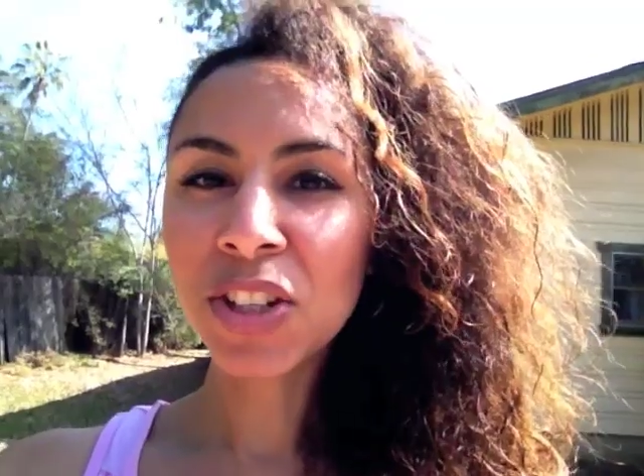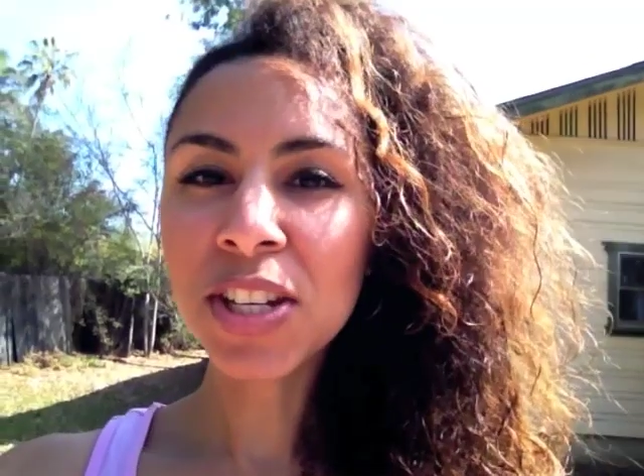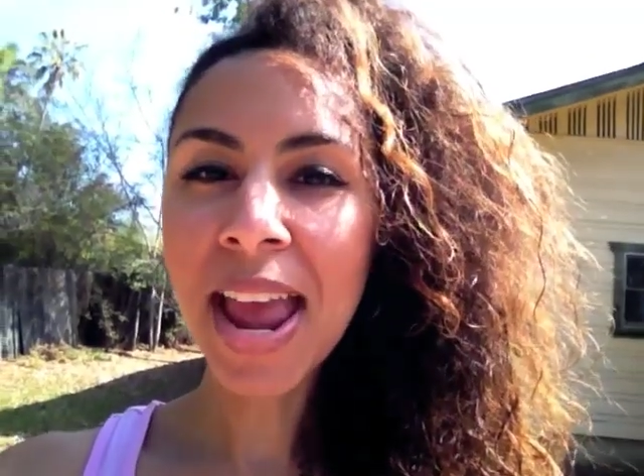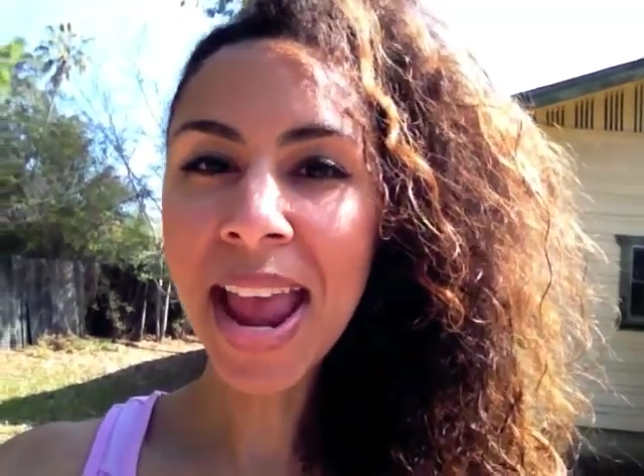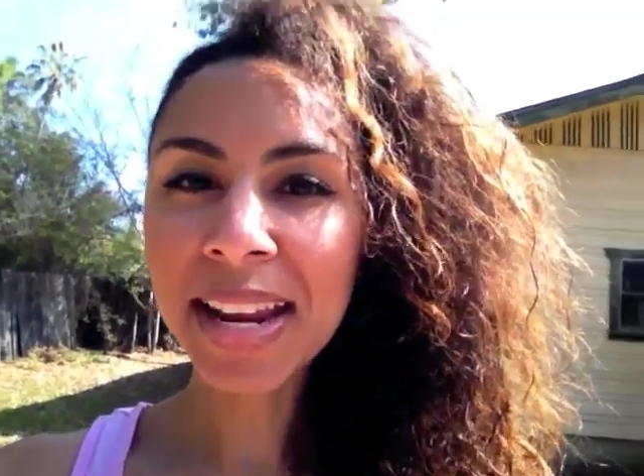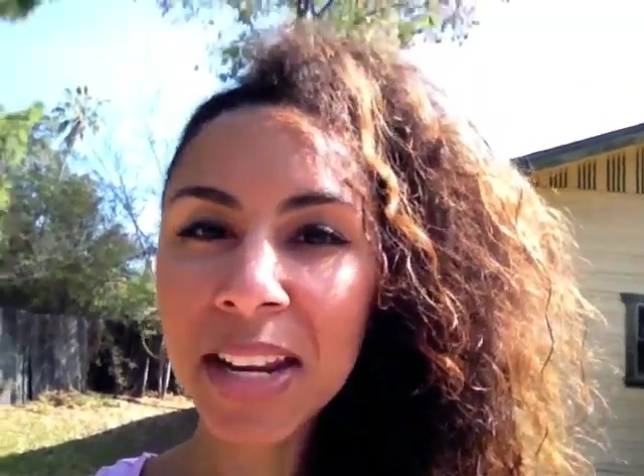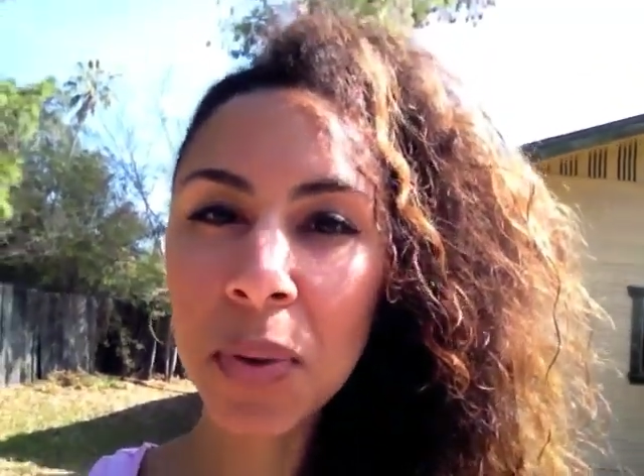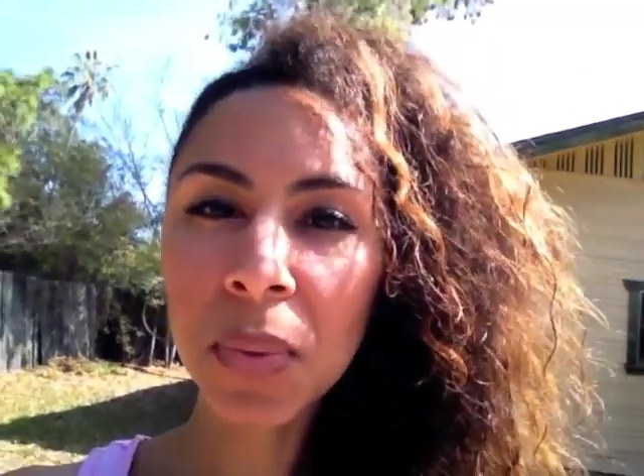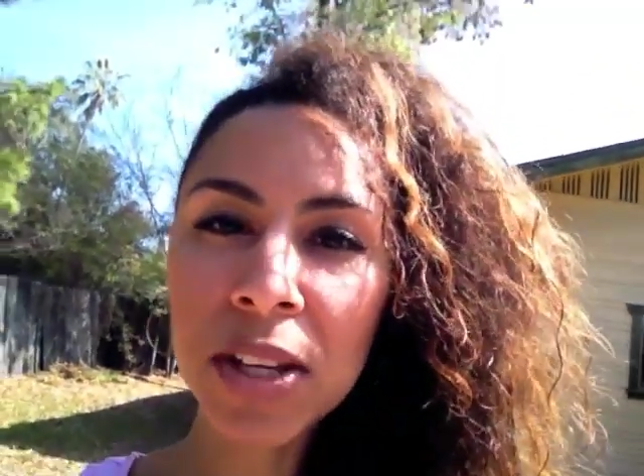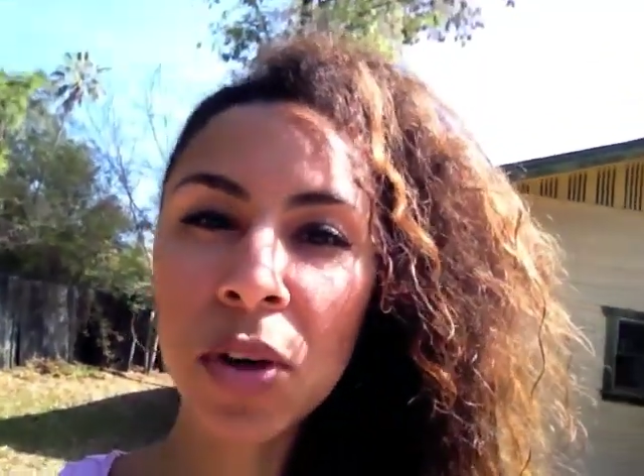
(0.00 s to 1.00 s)
Don't you hate
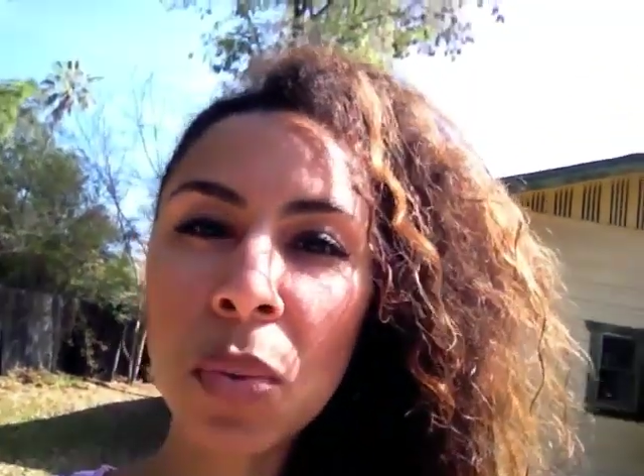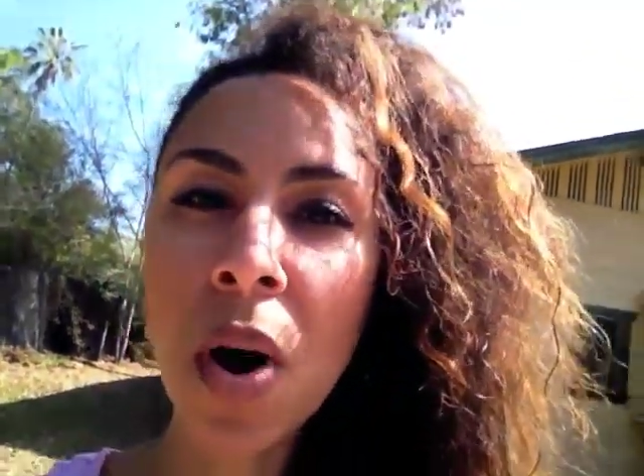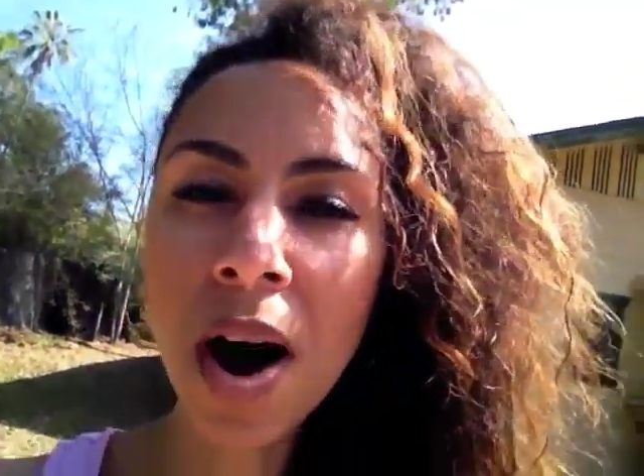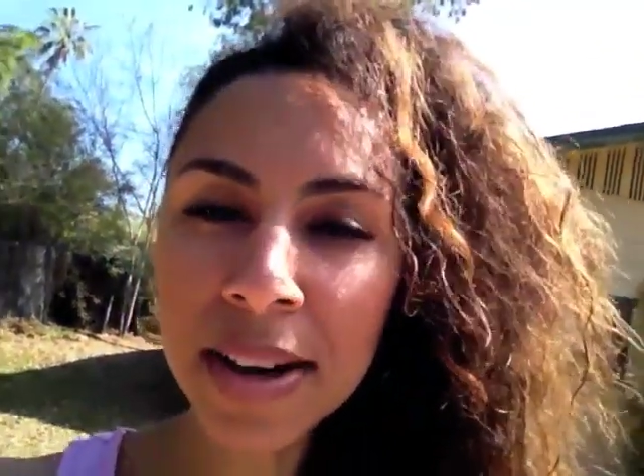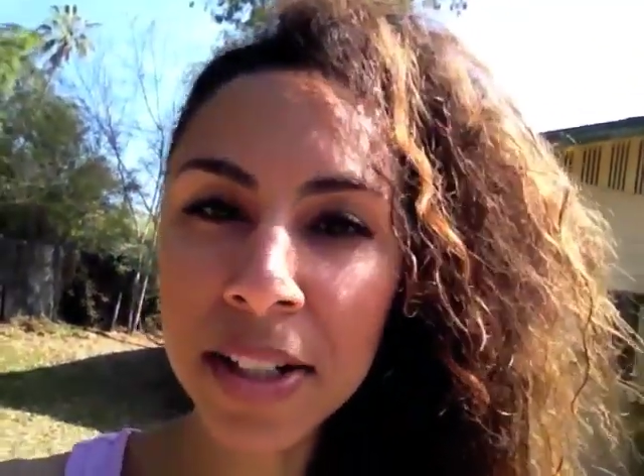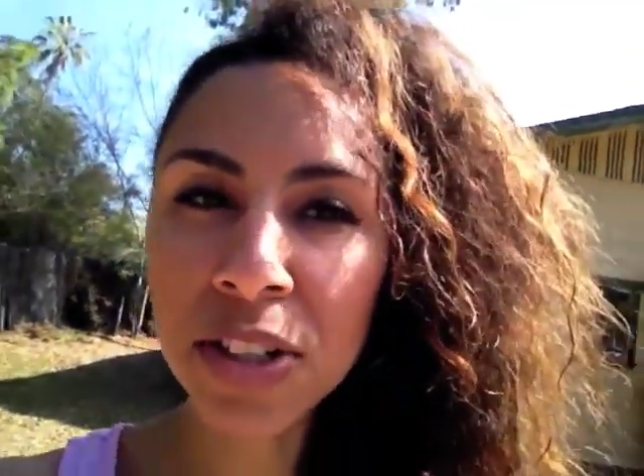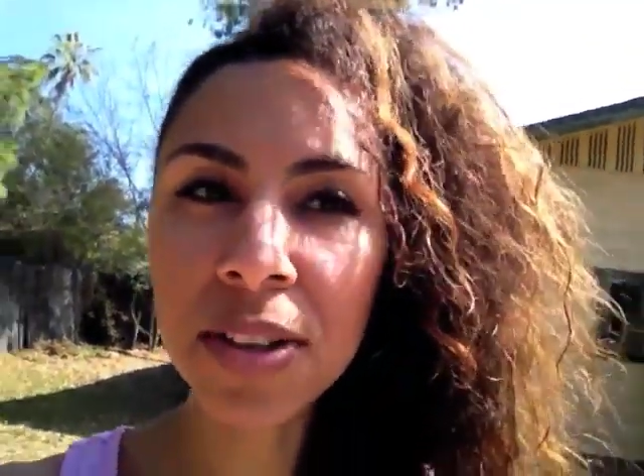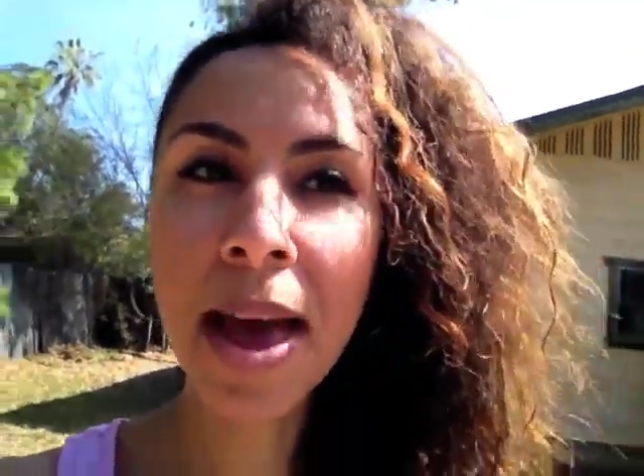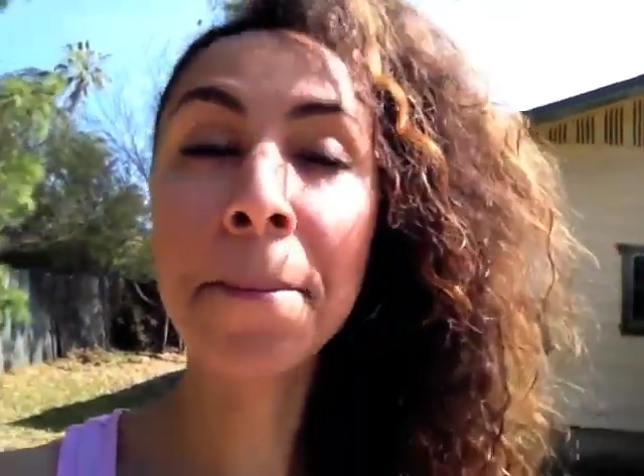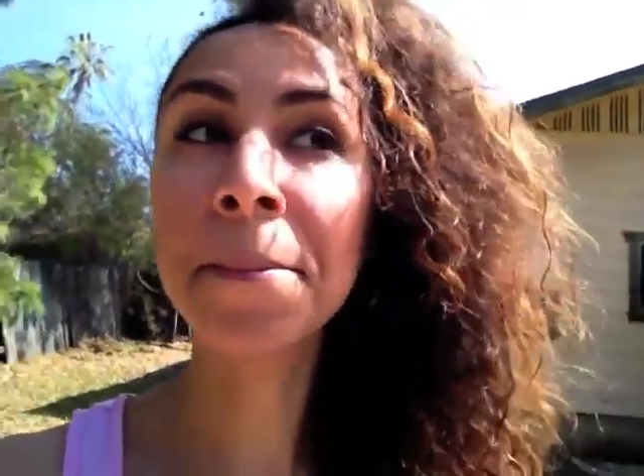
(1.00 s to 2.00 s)
it when you walk into
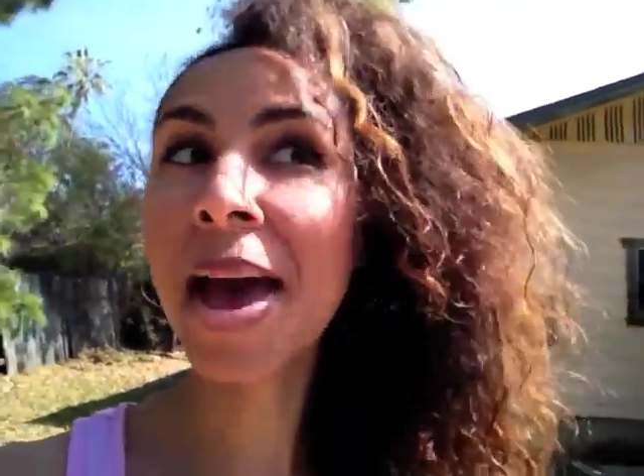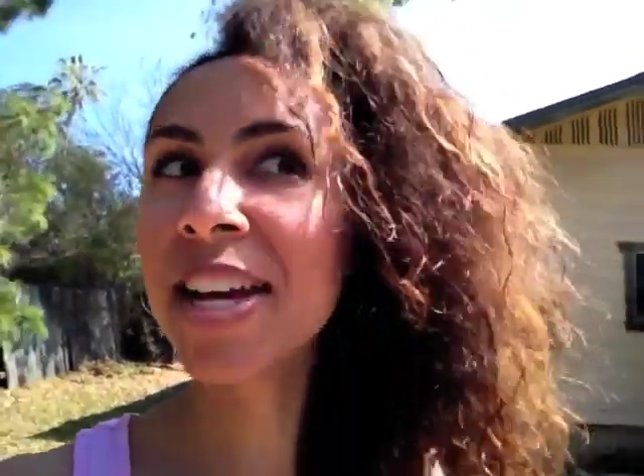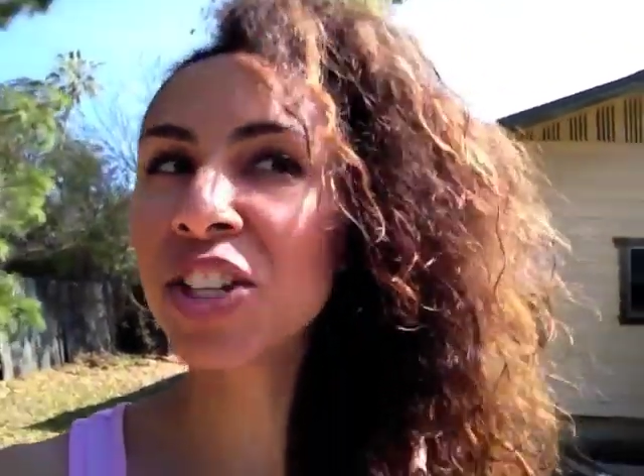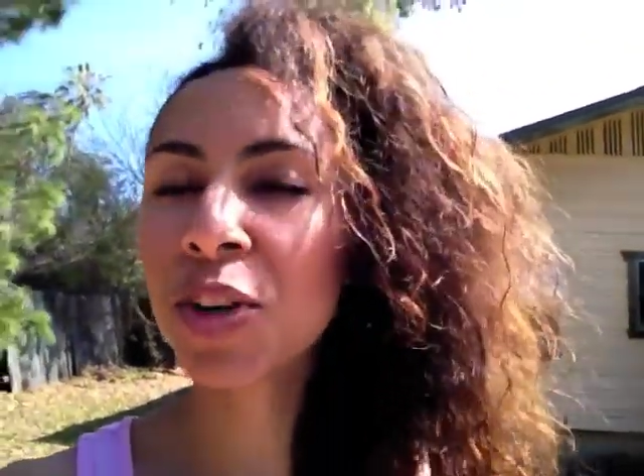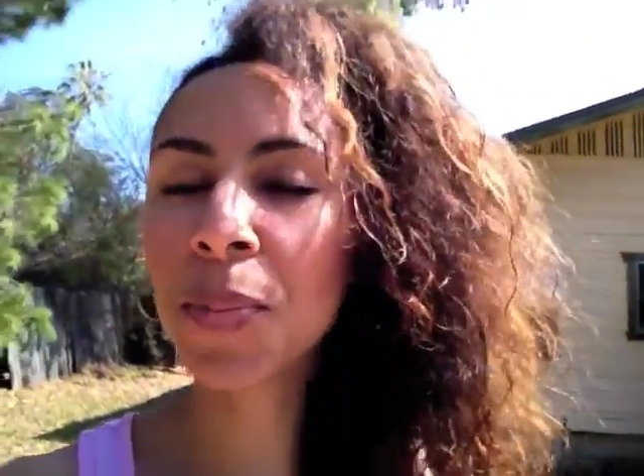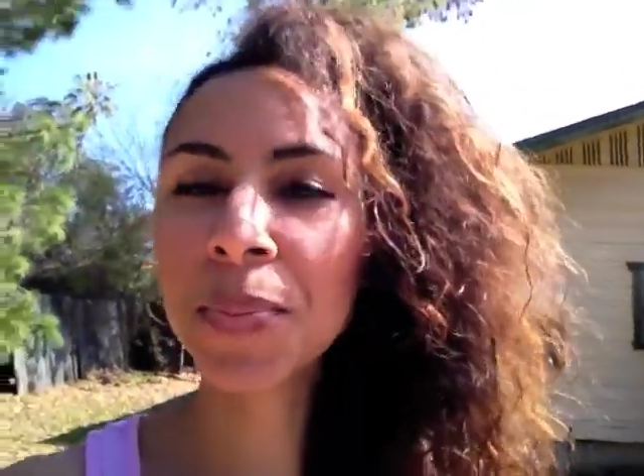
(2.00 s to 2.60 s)
that magical,